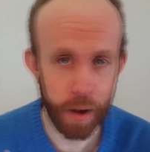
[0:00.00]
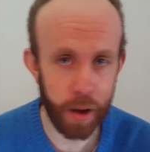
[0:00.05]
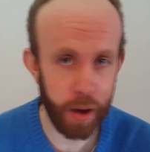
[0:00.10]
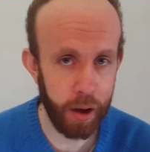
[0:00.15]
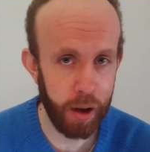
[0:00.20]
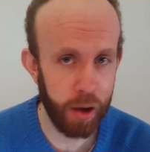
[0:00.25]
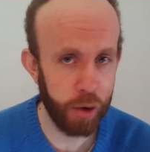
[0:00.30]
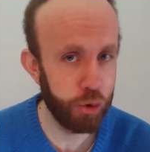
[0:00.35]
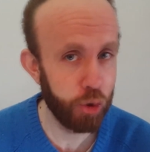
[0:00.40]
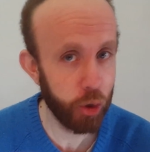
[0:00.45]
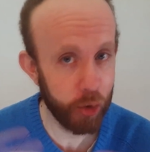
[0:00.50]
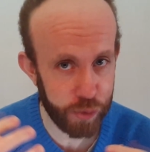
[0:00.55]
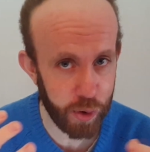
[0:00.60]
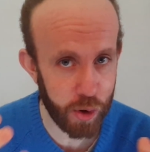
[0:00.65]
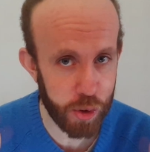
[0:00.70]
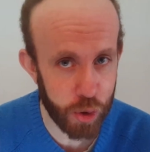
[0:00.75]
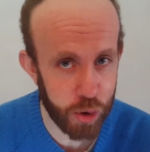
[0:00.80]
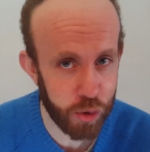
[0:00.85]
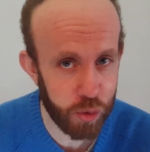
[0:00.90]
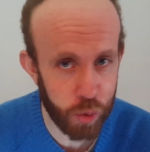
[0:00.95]
So
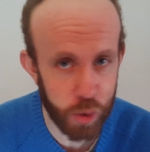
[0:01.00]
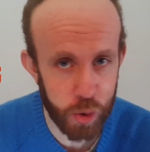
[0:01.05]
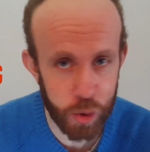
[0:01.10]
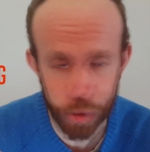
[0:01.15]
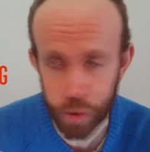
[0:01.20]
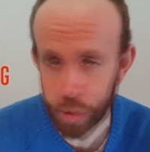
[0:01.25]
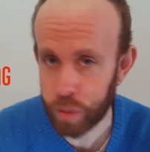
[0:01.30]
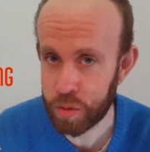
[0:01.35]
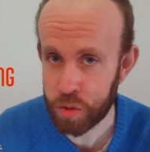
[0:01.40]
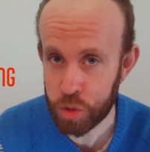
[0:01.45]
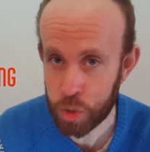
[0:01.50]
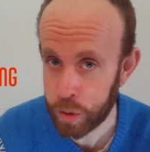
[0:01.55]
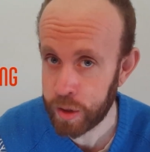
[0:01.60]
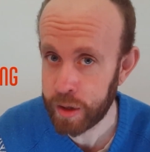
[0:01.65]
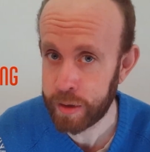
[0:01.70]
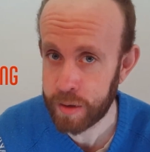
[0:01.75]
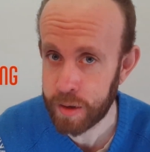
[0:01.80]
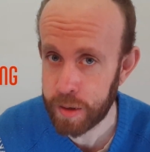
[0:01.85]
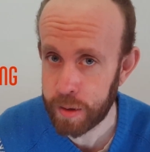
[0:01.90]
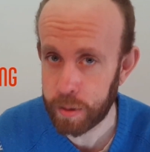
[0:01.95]
for those who know
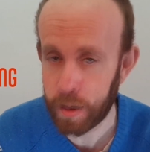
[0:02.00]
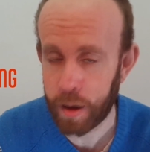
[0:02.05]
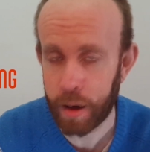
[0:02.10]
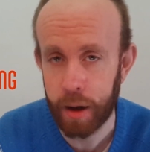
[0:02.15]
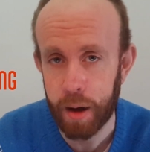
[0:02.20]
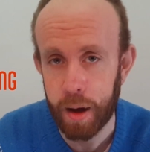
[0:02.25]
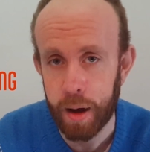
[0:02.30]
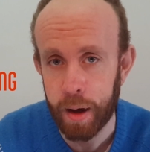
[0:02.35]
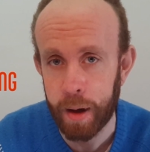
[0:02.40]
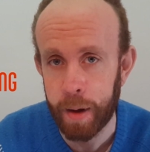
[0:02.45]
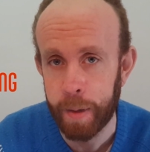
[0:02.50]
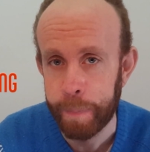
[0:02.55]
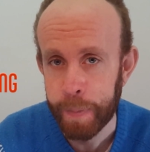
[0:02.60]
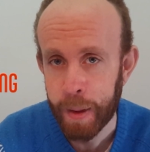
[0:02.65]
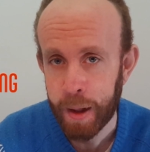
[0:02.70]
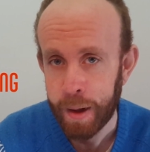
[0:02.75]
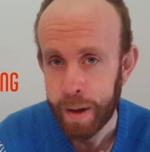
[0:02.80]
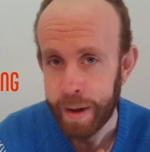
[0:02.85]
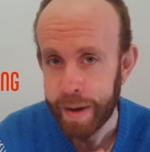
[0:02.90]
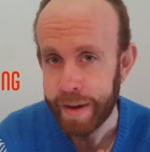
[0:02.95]
Unity,
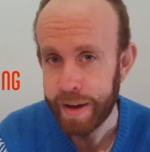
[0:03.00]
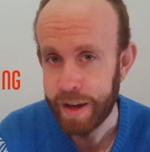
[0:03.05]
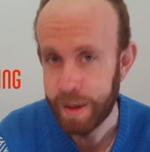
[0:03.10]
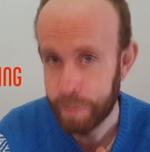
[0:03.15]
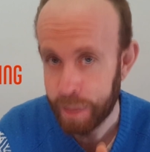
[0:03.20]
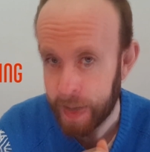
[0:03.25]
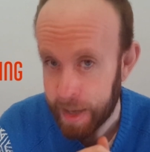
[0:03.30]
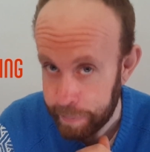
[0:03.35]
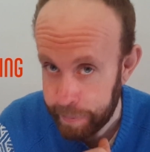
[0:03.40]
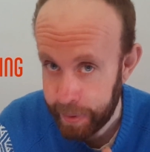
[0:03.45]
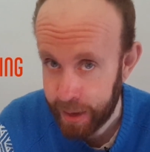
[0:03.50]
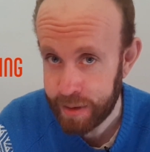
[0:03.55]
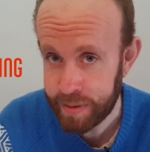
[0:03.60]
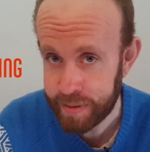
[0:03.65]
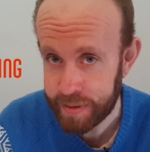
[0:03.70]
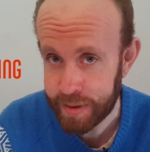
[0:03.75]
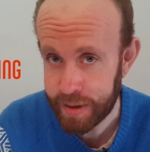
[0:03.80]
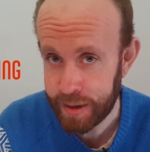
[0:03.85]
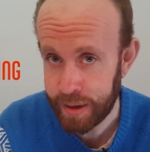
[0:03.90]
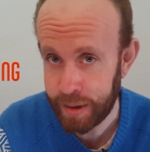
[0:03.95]
in my
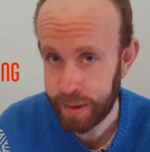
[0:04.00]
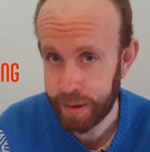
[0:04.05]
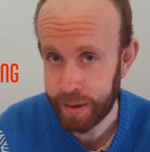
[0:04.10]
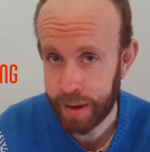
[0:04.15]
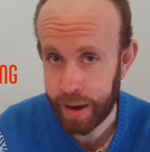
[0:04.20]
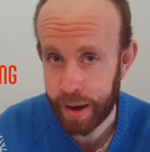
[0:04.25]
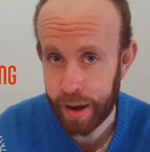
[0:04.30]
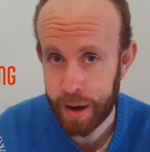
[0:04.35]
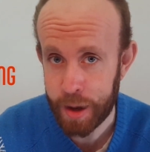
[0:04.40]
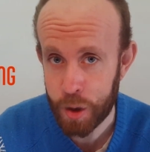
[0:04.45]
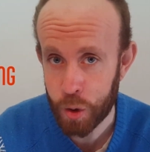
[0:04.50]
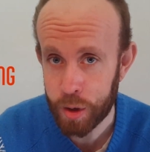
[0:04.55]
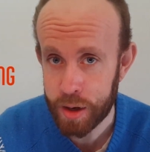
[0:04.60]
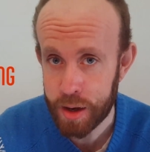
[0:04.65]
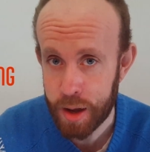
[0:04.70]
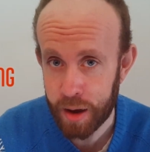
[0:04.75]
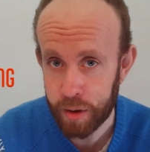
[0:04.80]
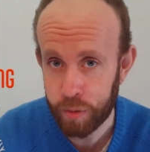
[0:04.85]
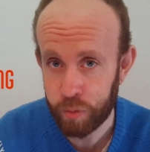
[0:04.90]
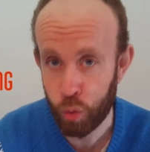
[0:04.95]
main scene, I
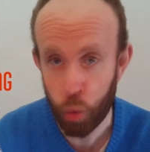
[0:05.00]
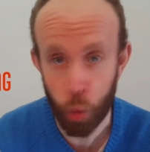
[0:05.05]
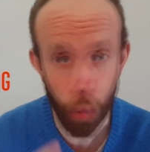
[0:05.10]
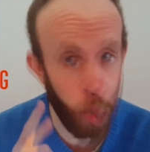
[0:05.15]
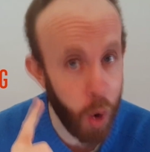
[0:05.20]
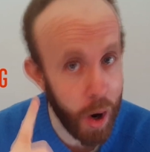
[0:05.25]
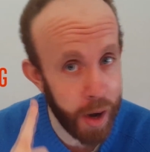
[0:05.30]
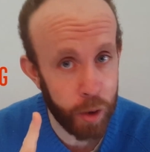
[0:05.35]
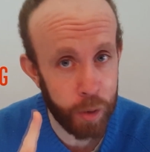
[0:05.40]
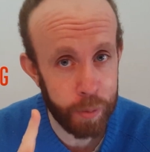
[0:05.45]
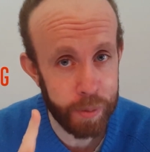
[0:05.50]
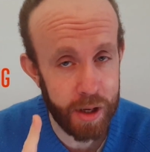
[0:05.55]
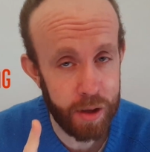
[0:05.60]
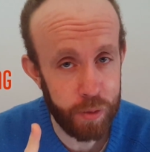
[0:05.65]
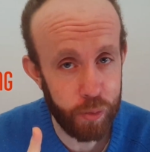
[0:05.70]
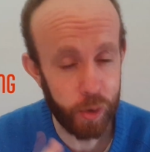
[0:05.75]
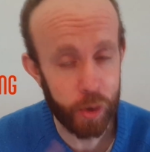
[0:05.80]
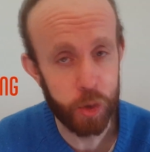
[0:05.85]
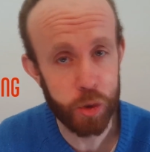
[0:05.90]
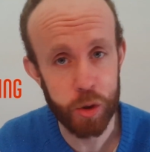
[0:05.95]
only have one
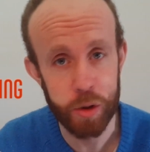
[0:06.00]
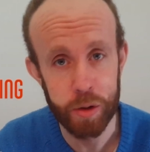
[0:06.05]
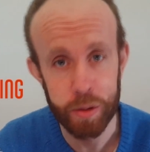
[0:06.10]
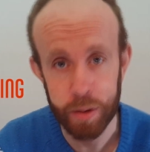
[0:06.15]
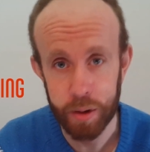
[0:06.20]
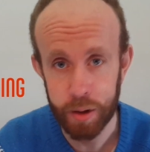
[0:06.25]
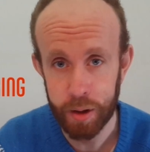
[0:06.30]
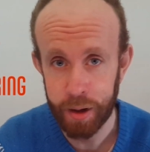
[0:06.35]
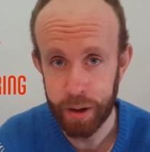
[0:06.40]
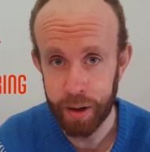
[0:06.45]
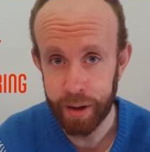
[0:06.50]
update function.